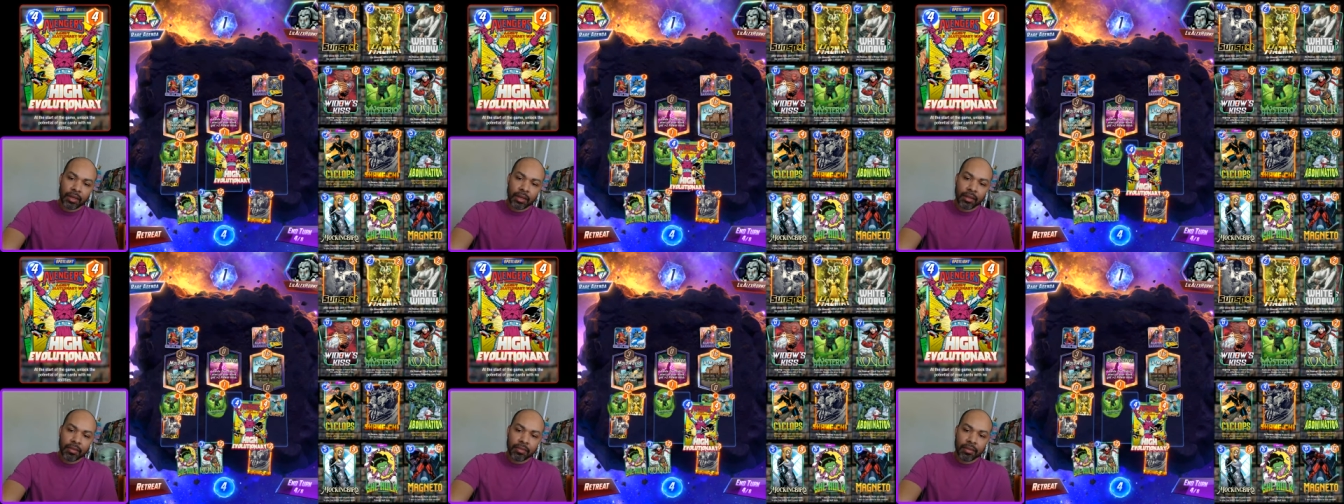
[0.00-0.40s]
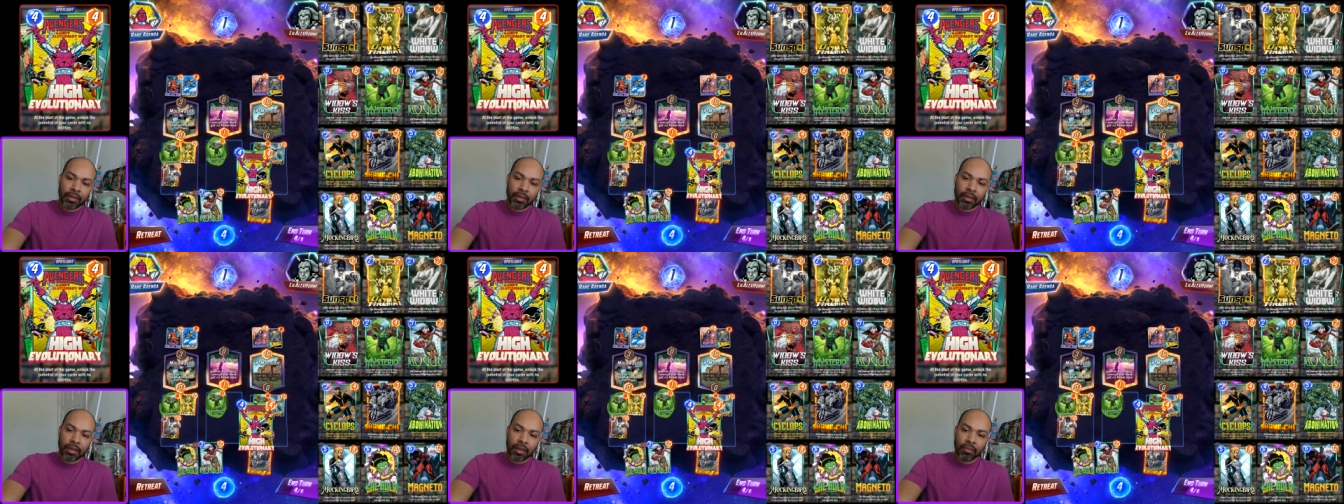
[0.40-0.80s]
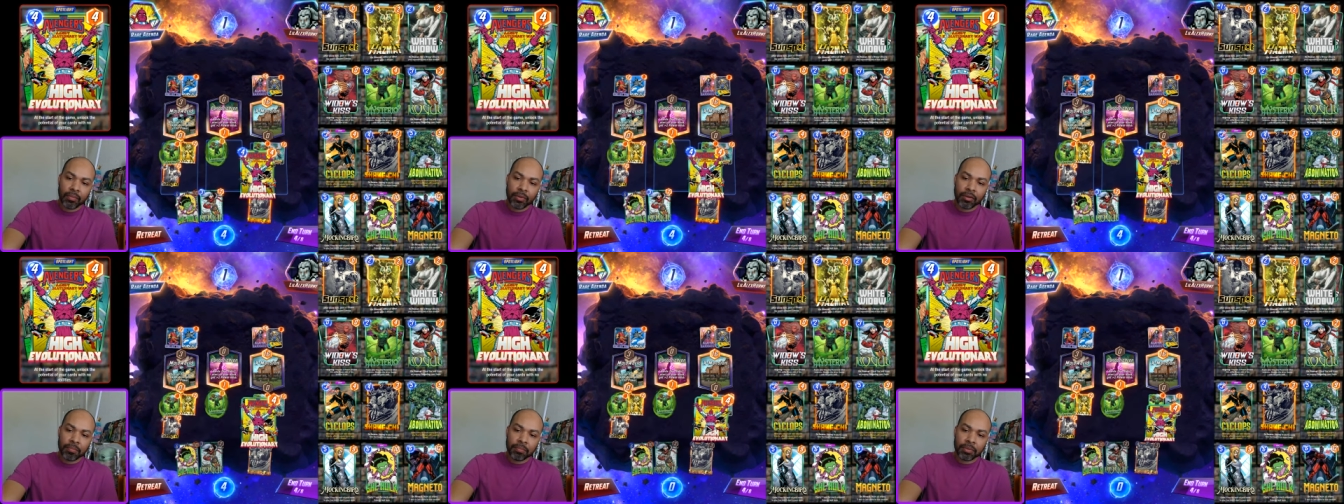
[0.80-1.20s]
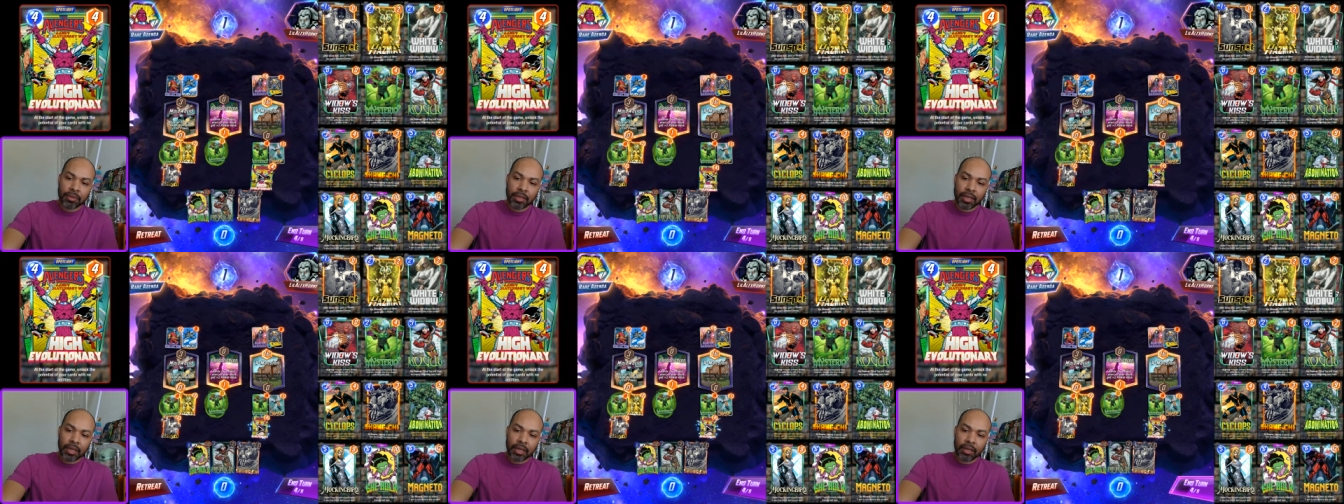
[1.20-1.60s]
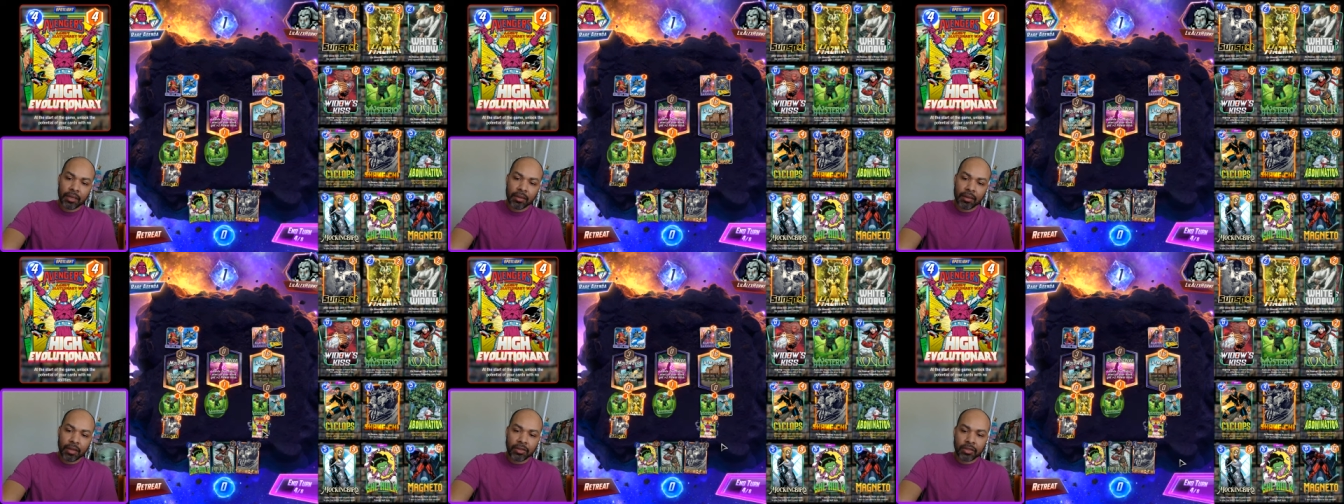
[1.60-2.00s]
I think I will
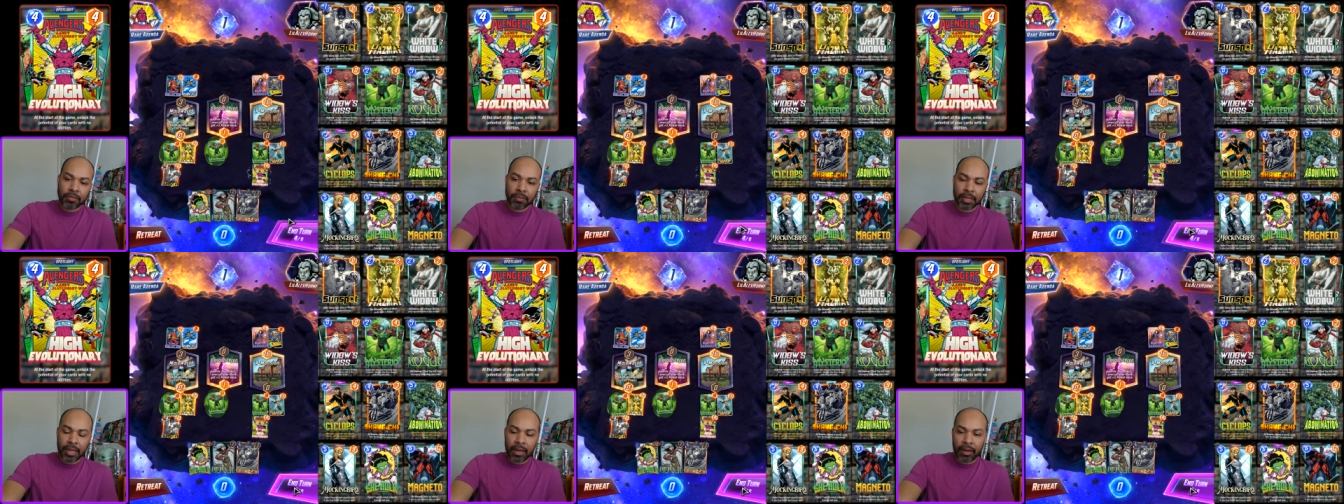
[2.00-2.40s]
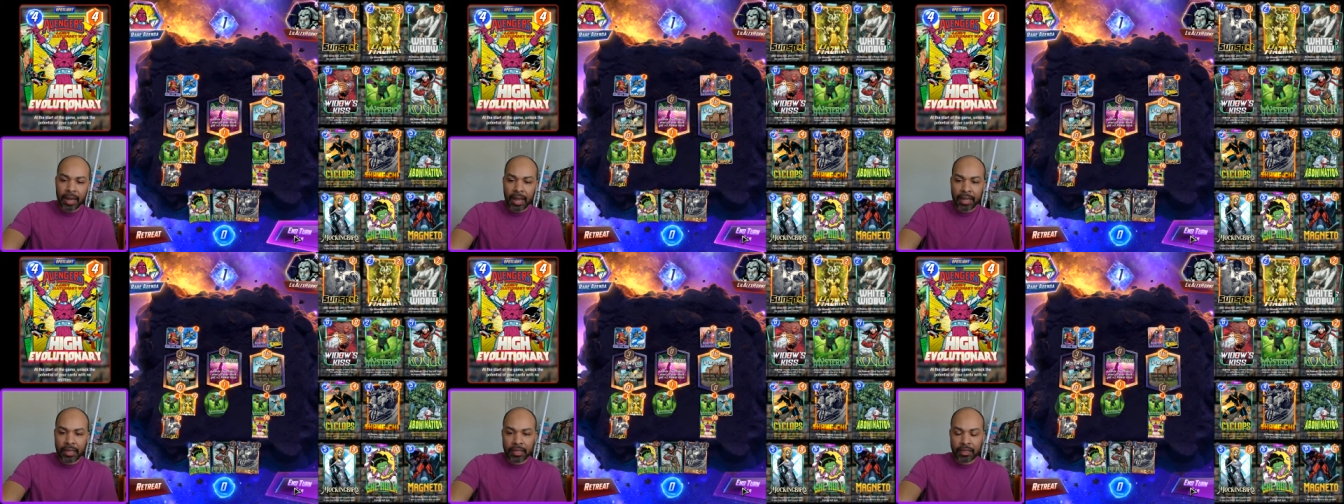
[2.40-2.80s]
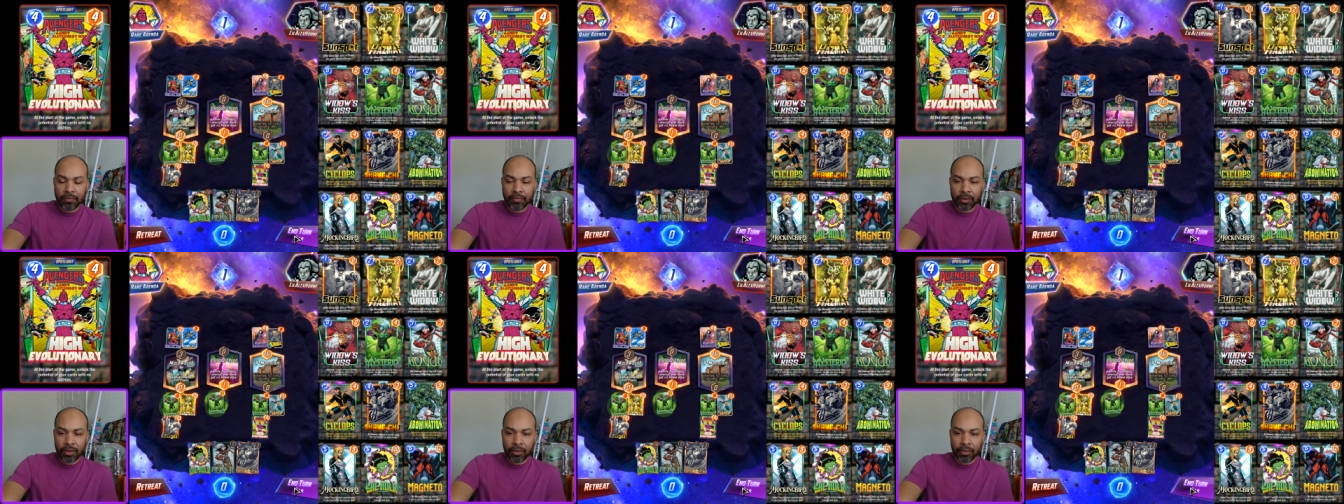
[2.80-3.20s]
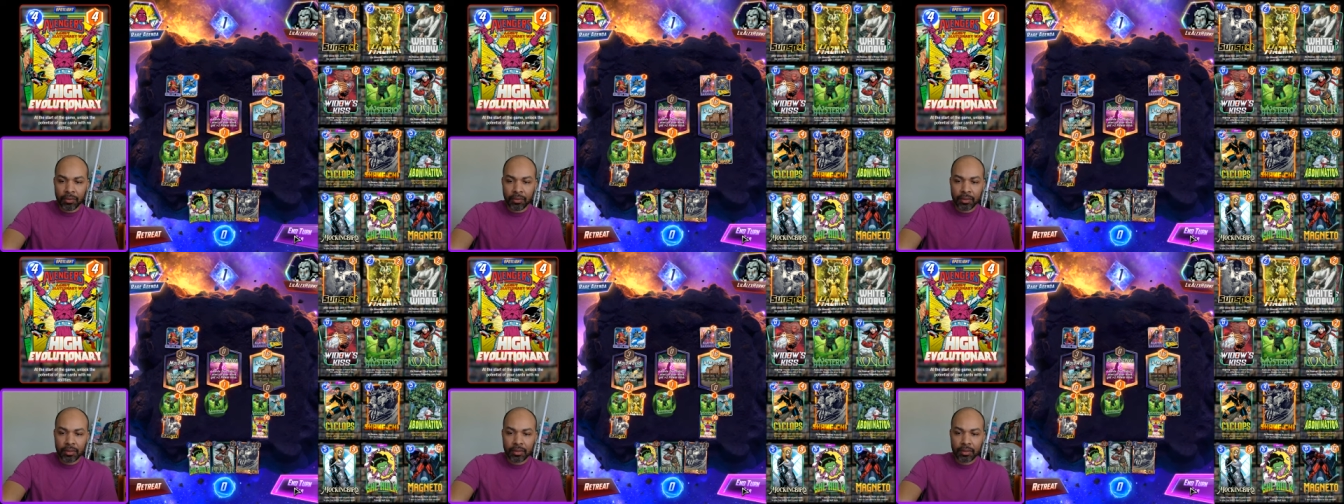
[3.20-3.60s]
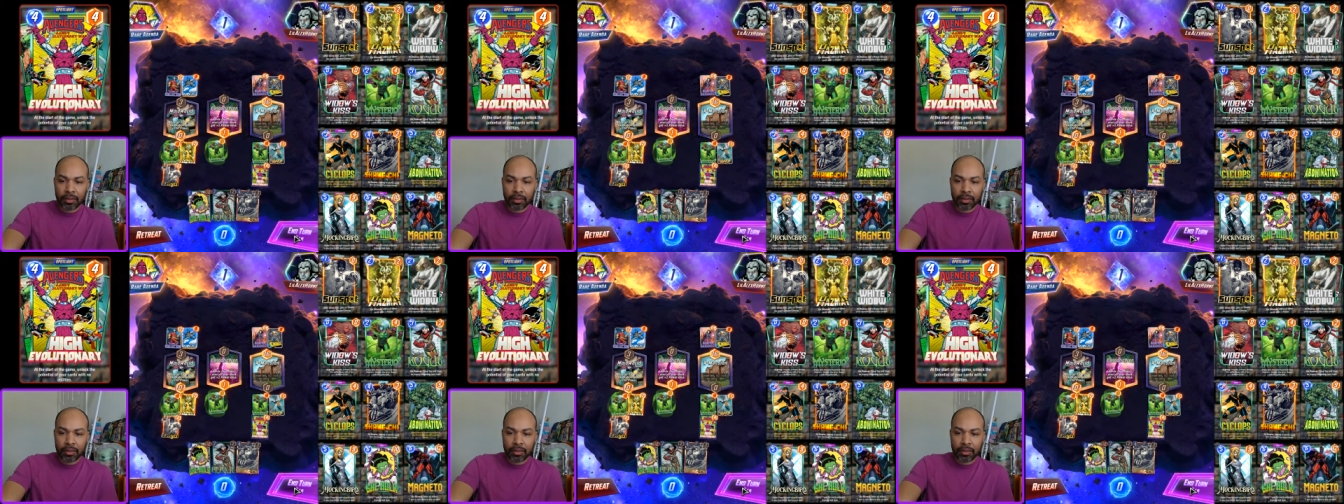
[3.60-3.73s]
play... I'll just play out High Evo.